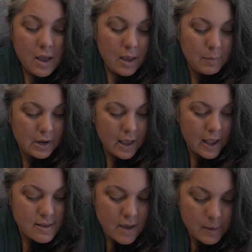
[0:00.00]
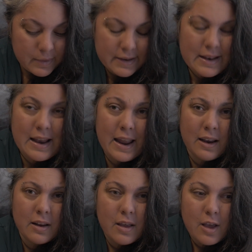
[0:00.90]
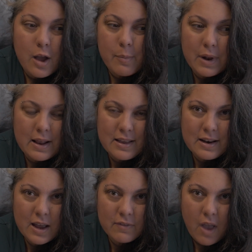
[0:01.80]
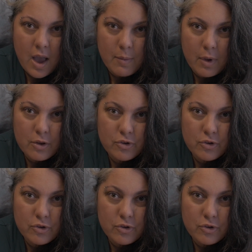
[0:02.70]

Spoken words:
I mean, I had time to knit, but I didn't have time